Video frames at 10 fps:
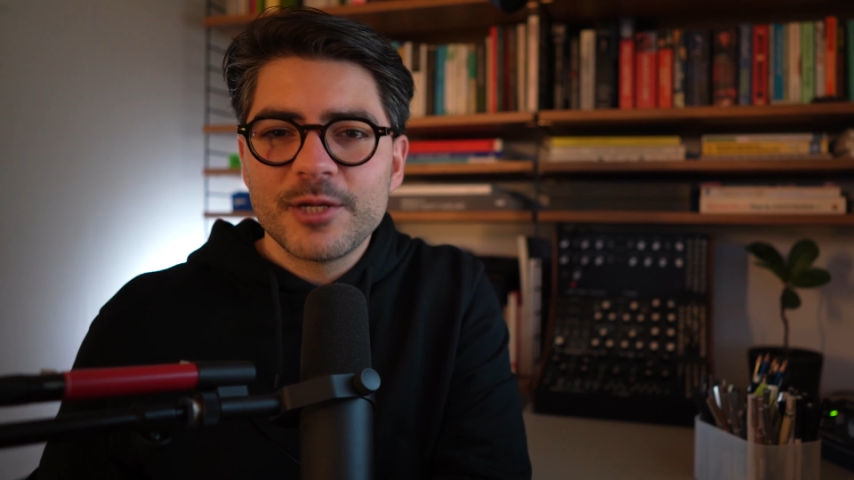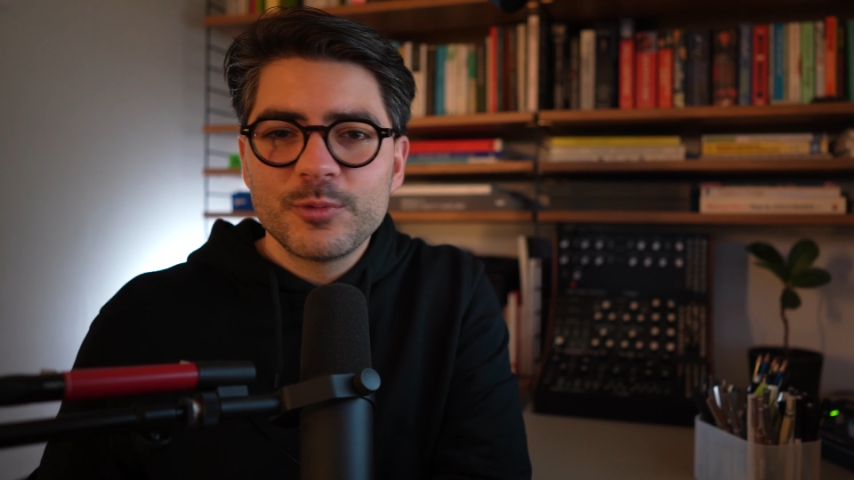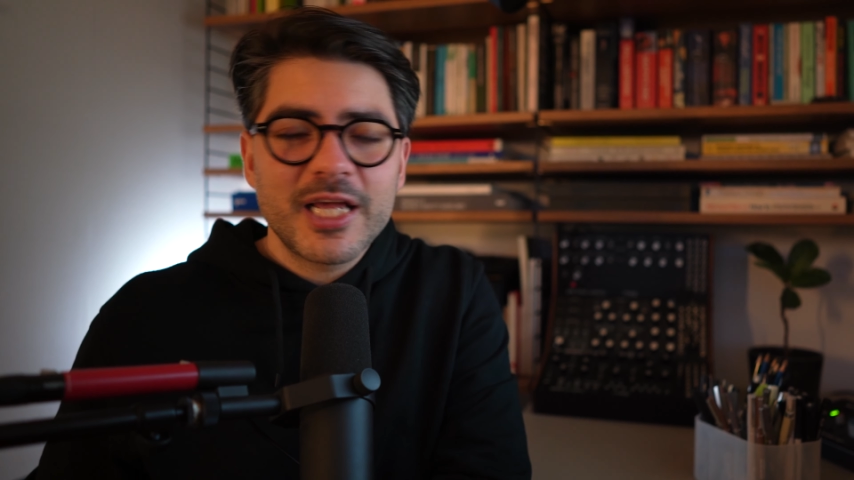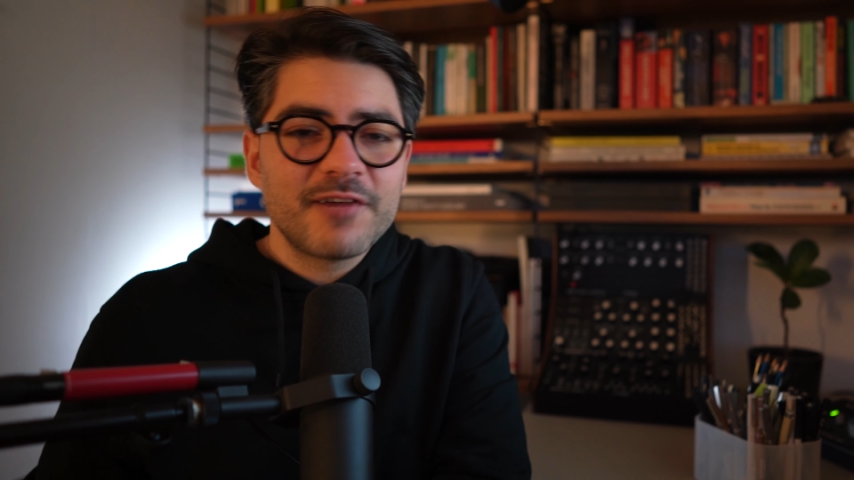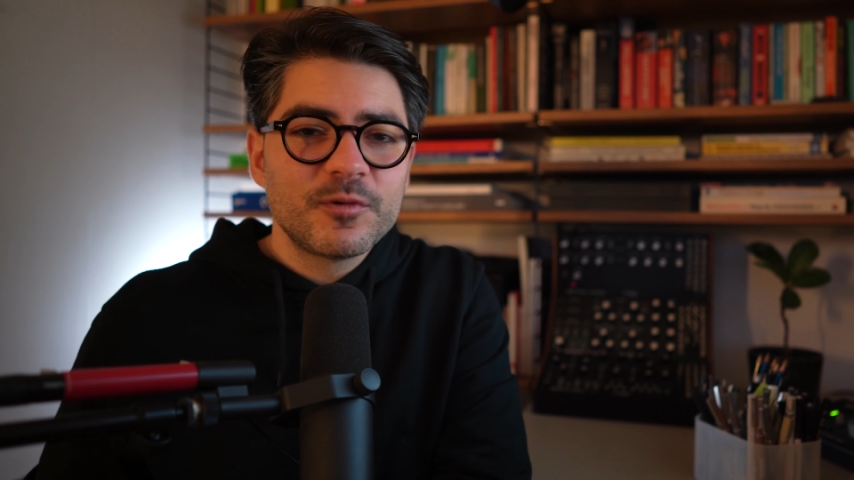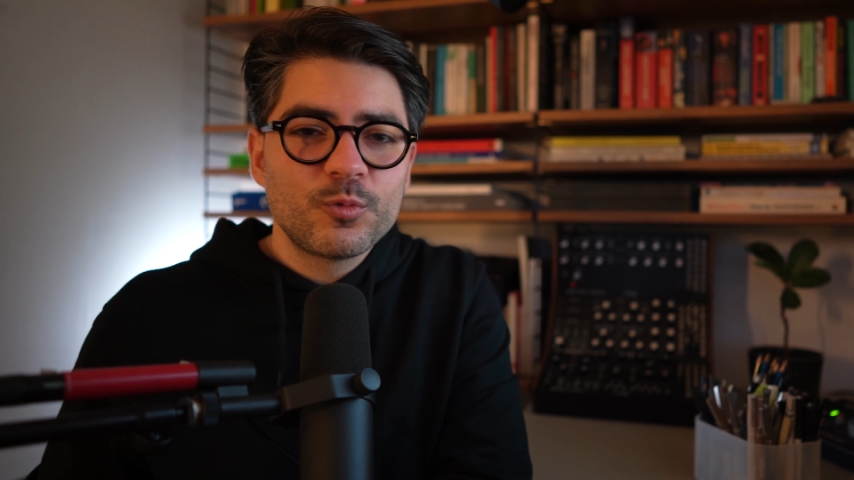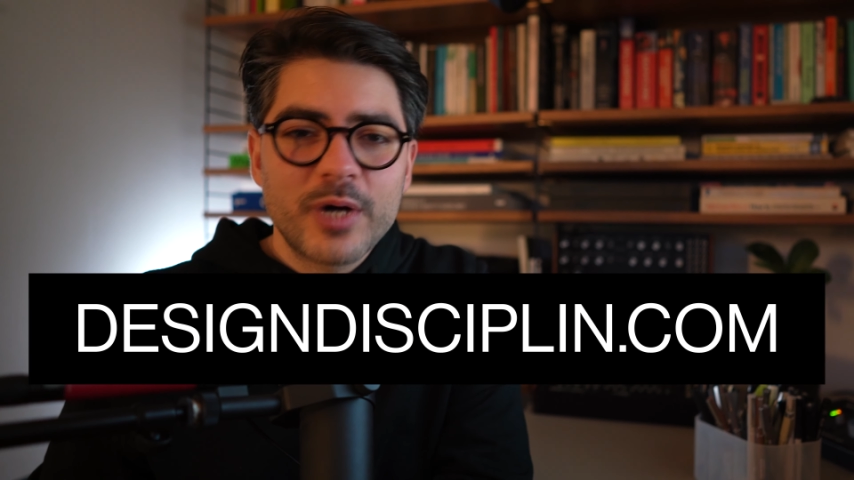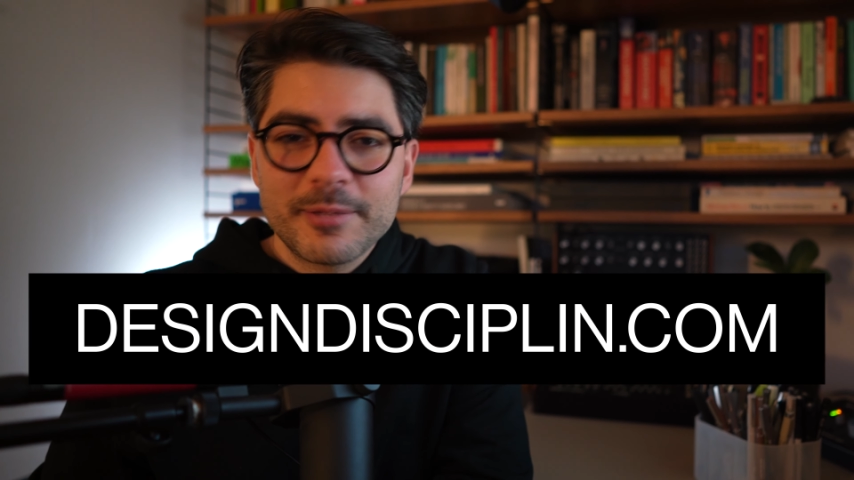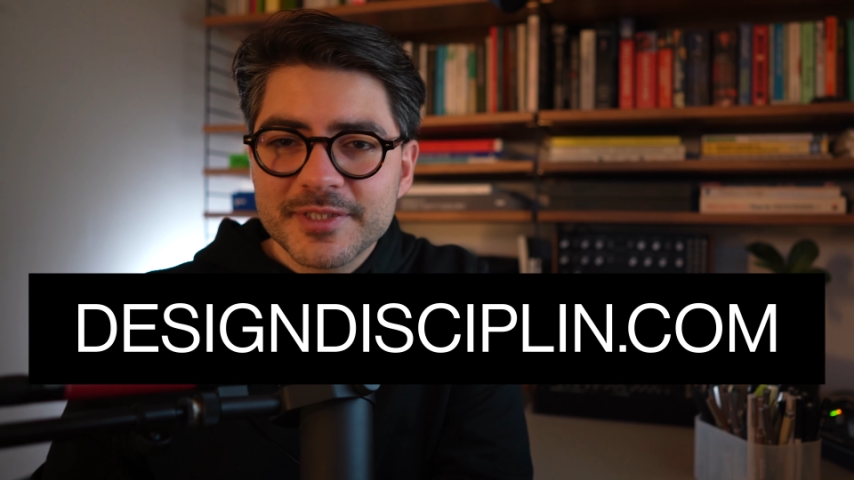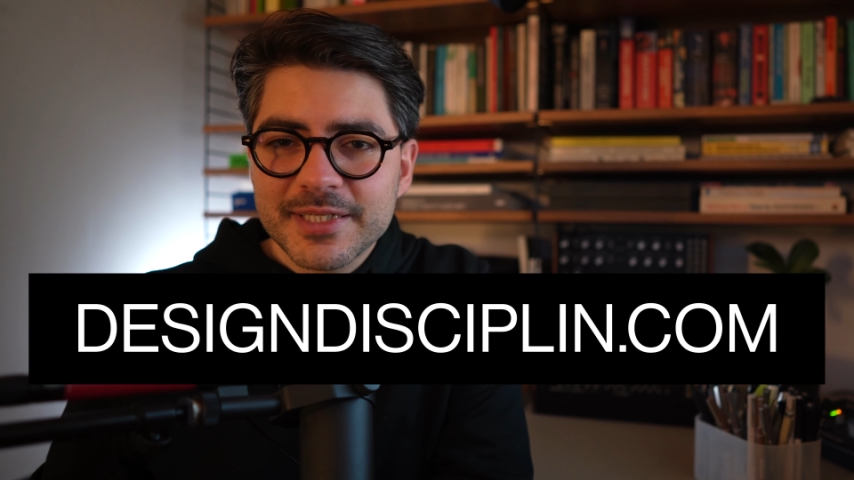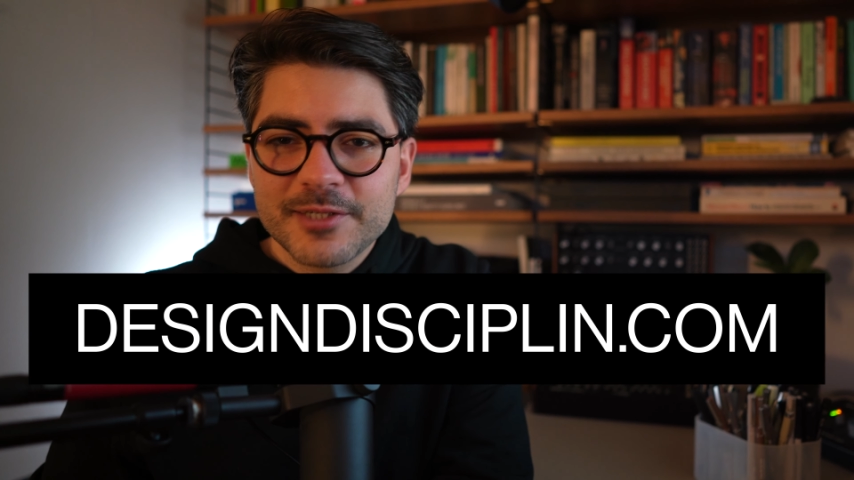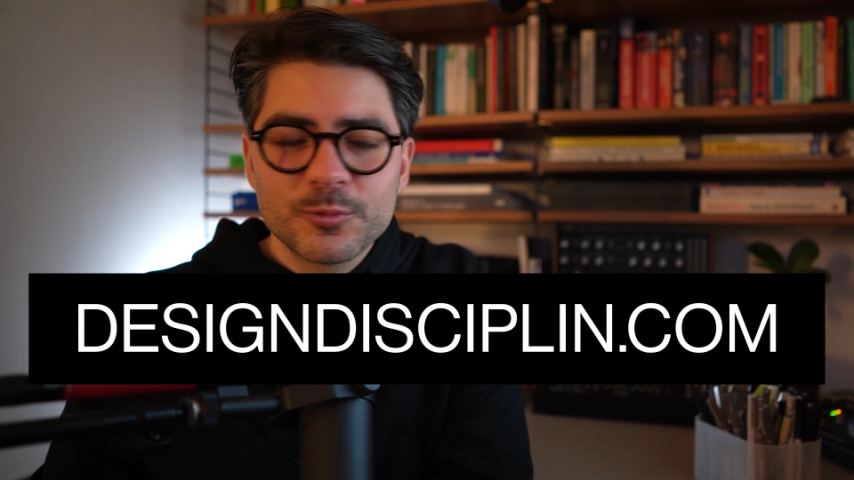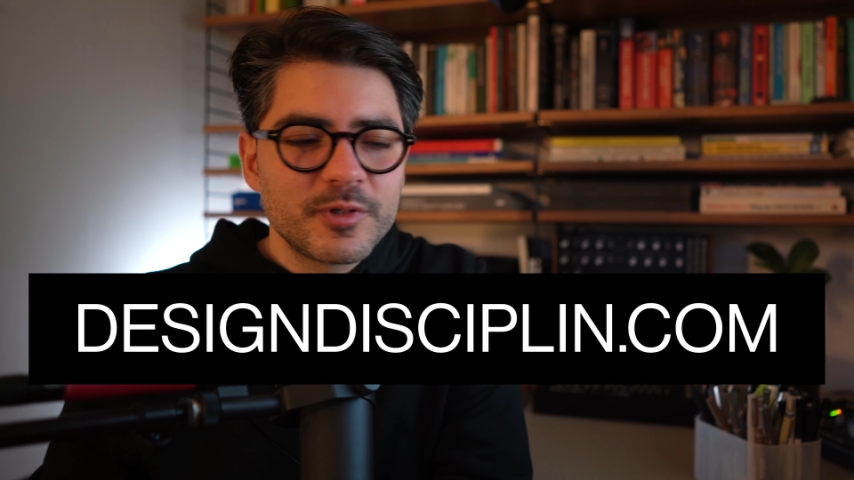and we have a website